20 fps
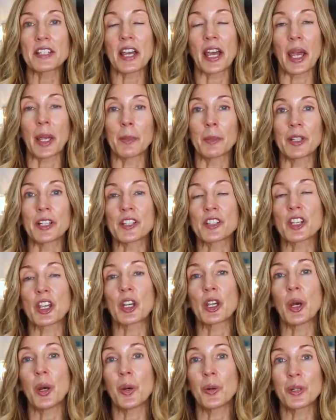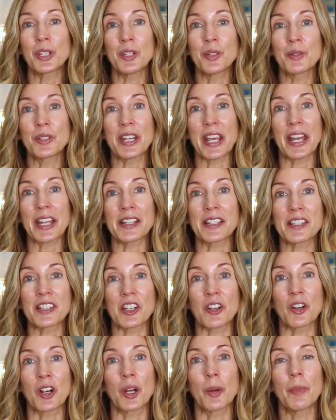Timeless CoQ10
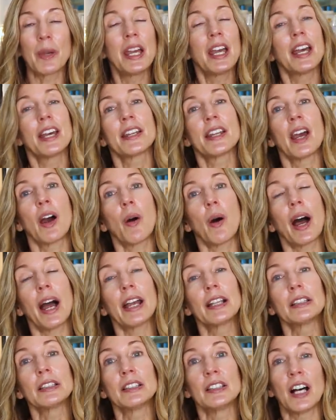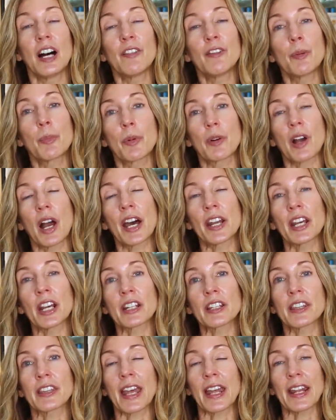Serum. Now I love a
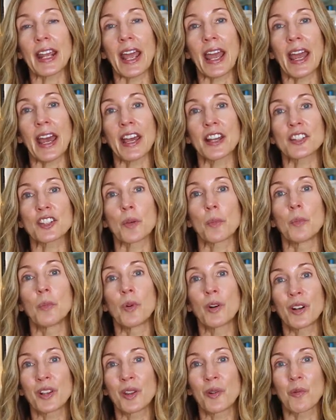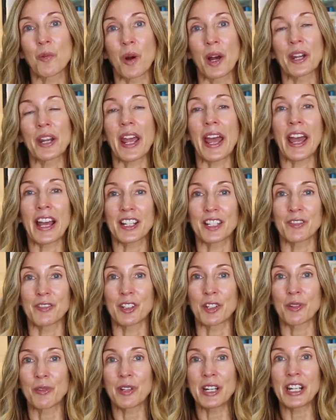product that has more than one active
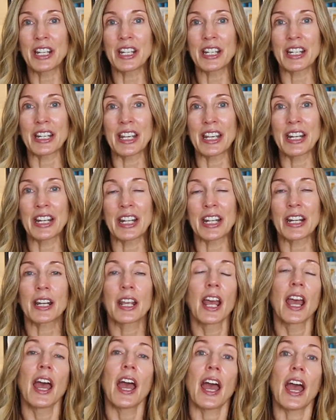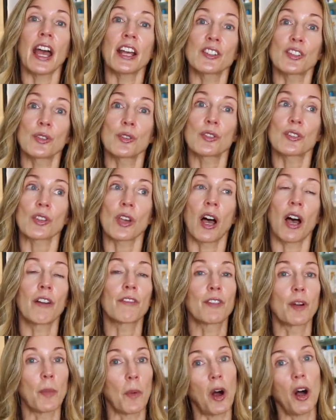ingredient in it. As you saw
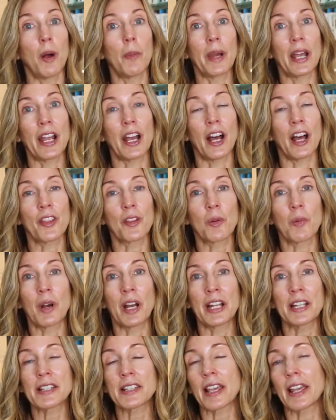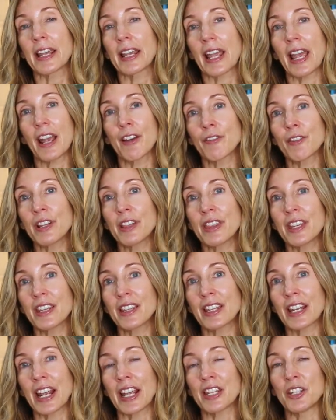from all my other ones, like
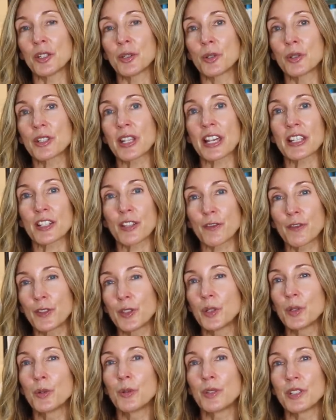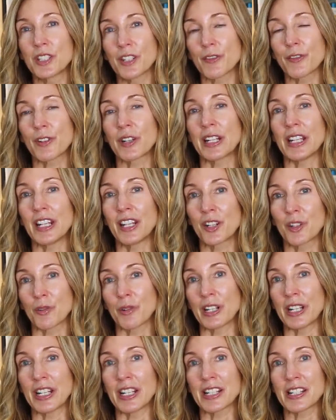everything that I use has a few different
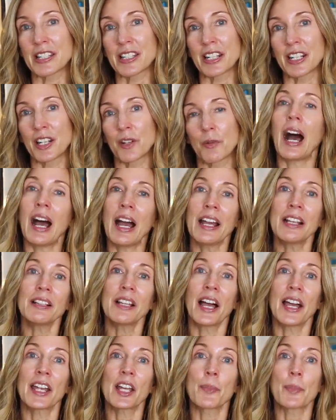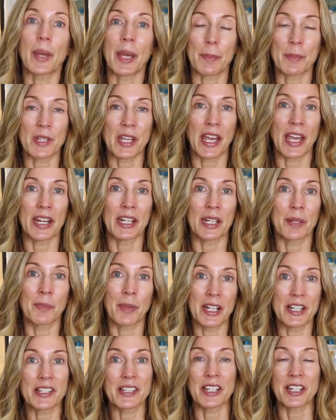ingredients in it. I like a peptide in
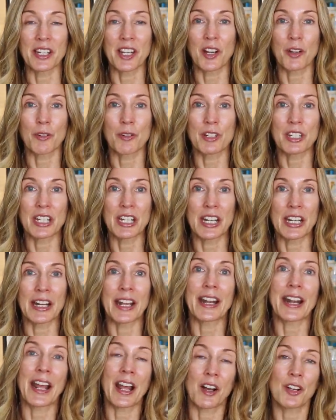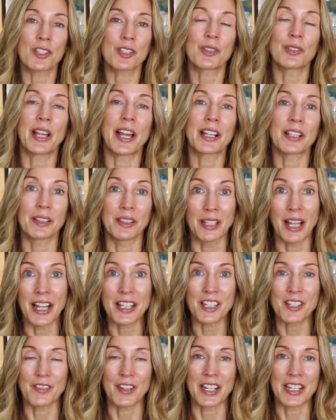my skincare routine and I also like
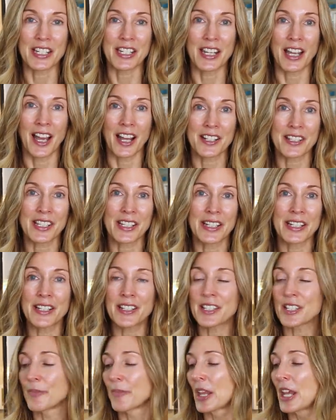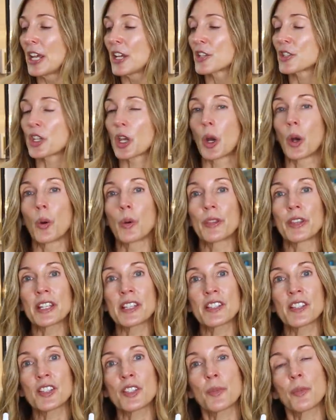lots of antioxidants antioxidants. So
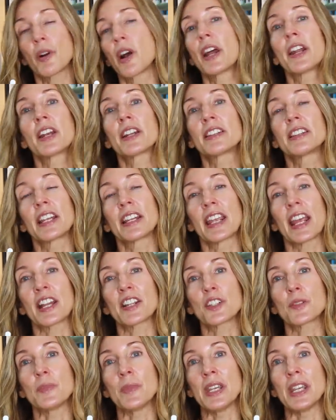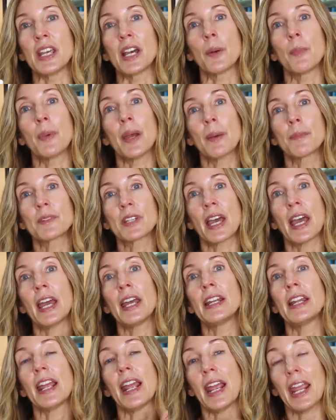this is a product that gets me a
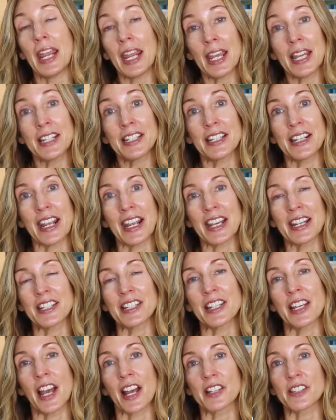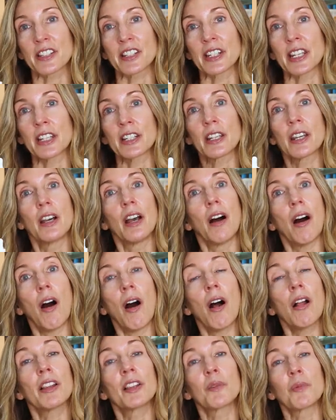peptide and an antioxidant
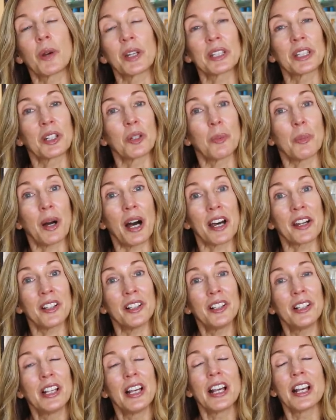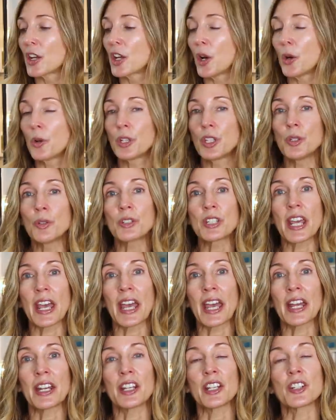all in one little bottle.
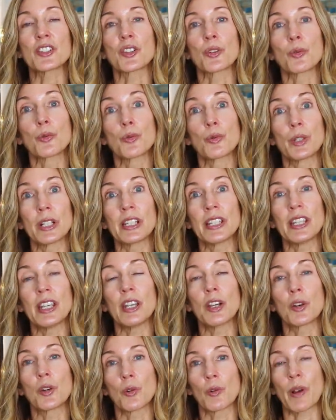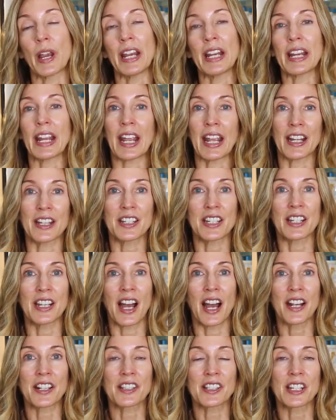CoQ10 is a really great
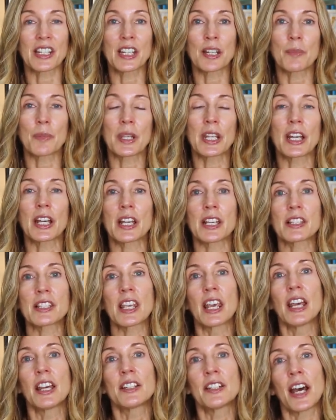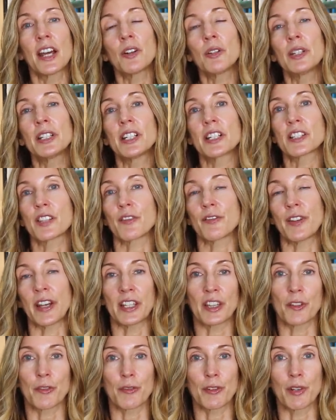antioxidant because not only does it
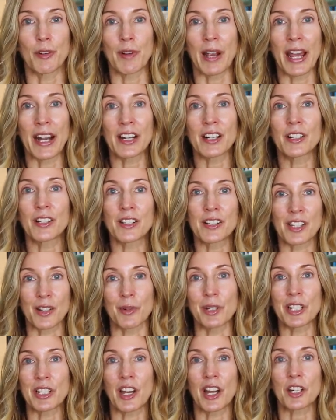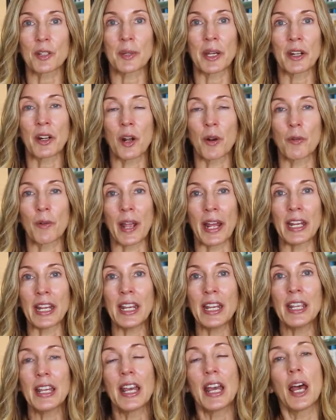fight the free radicals that we talked about
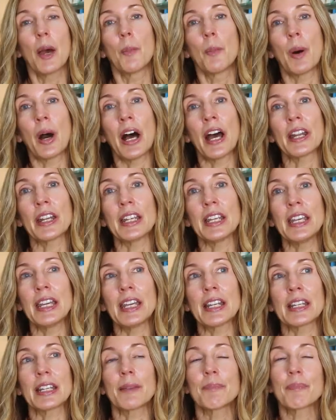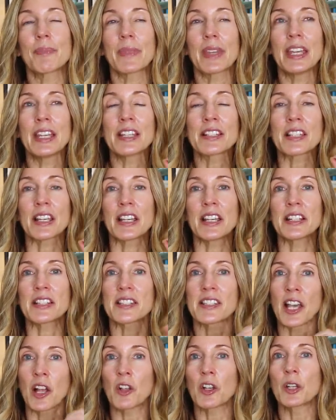already, but it is a
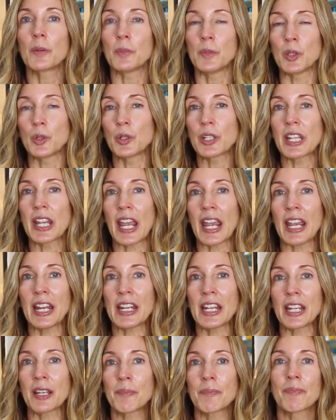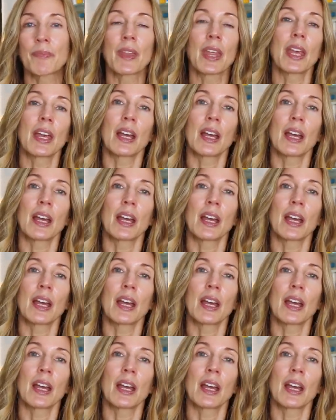cell communicating